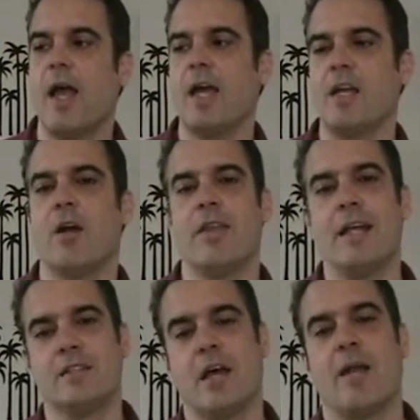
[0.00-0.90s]
And,
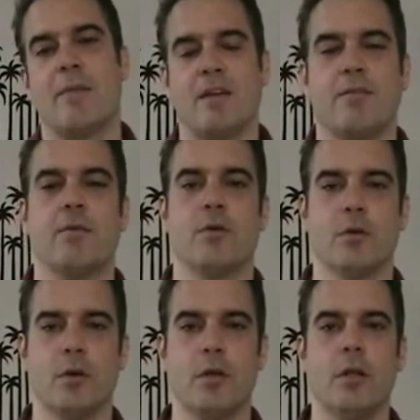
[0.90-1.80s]
that's got to make you feel
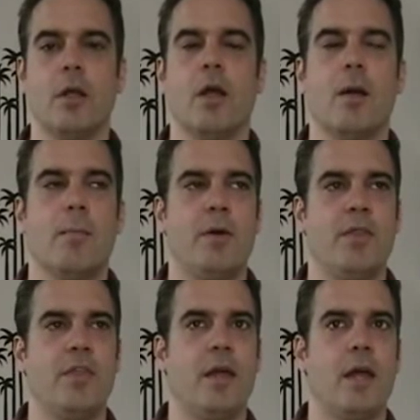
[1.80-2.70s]
good.
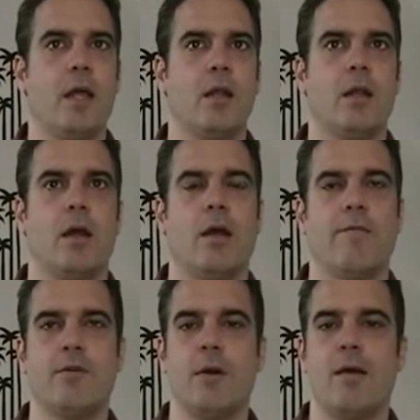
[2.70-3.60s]
But then a
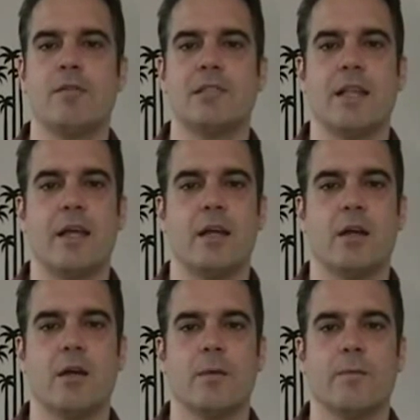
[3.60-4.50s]
few hours
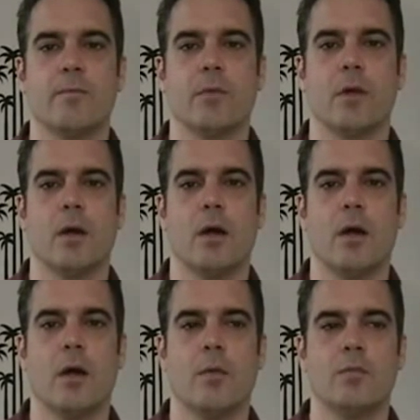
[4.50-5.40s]
later,
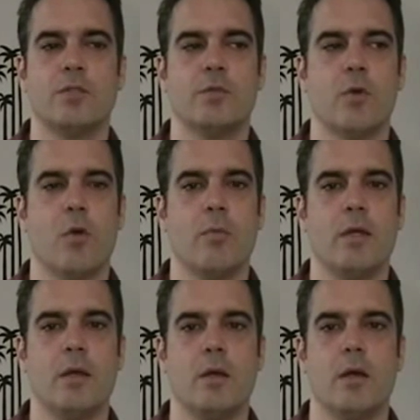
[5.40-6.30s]
she wrote
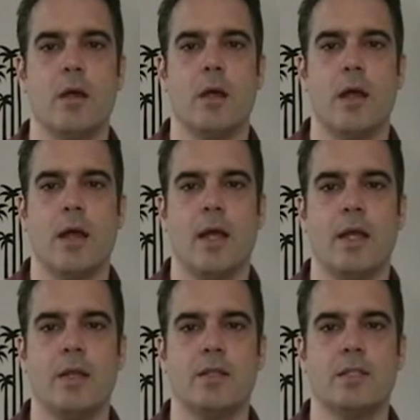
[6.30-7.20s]
me,
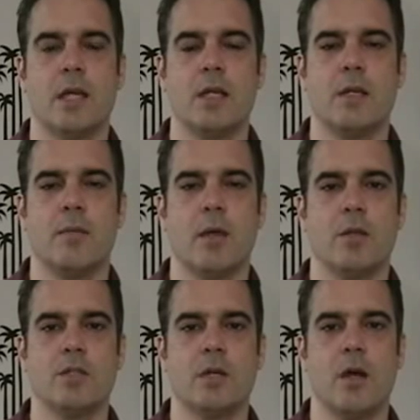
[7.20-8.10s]
and in the second
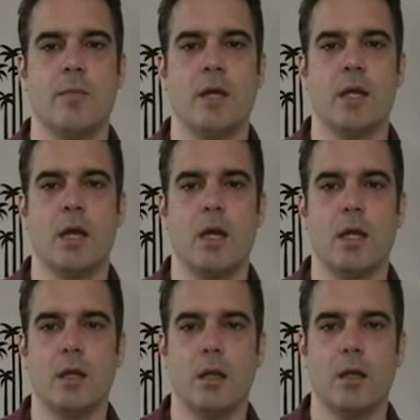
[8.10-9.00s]
email, she called me a
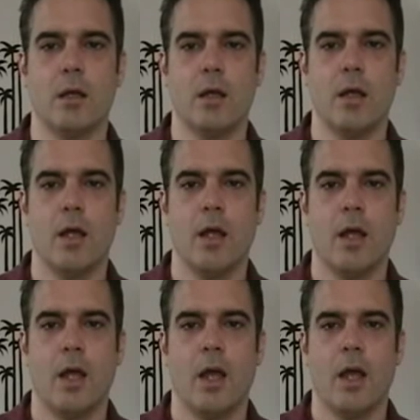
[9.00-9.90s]
cunt.
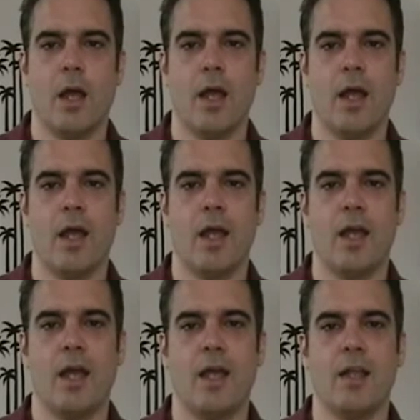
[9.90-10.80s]

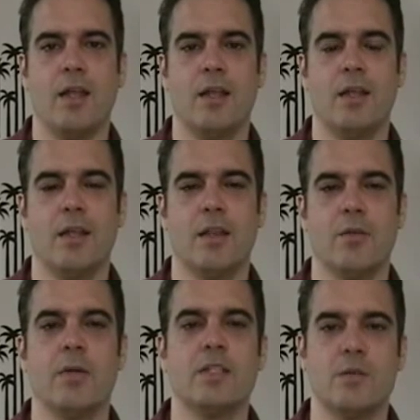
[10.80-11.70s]
And
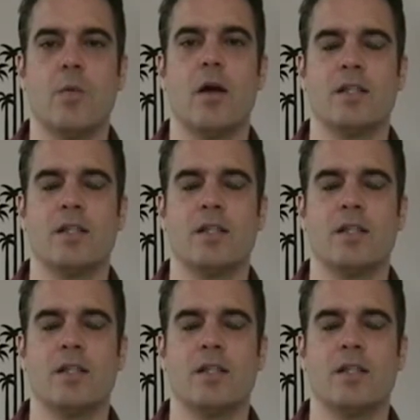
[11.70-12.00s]
the reason